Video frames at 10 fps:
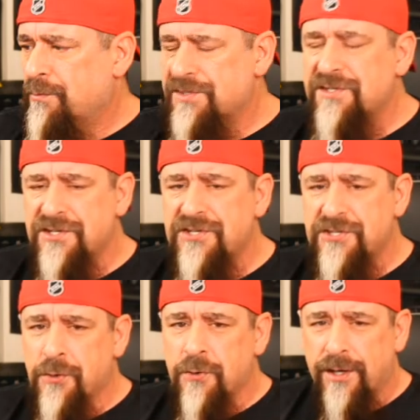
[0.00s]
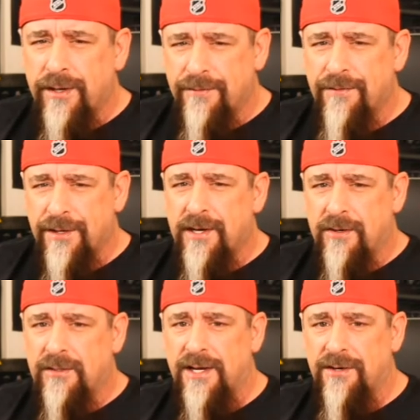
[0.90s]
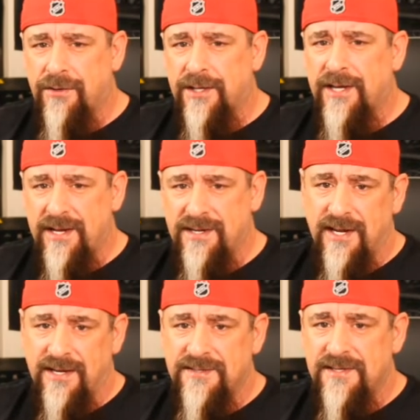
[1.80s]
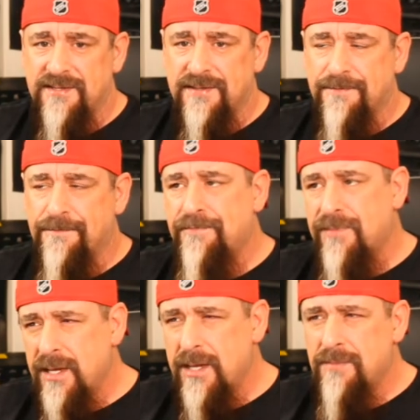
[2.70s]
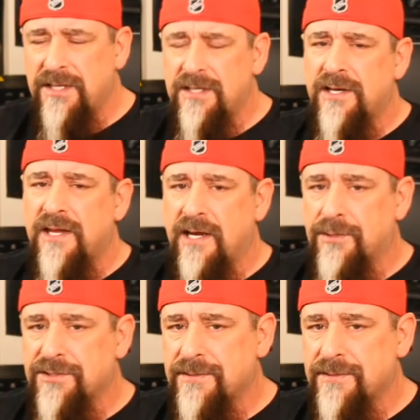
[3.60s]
the story for the Carolina Hurricanes last season. Him and Dougie Hamilton.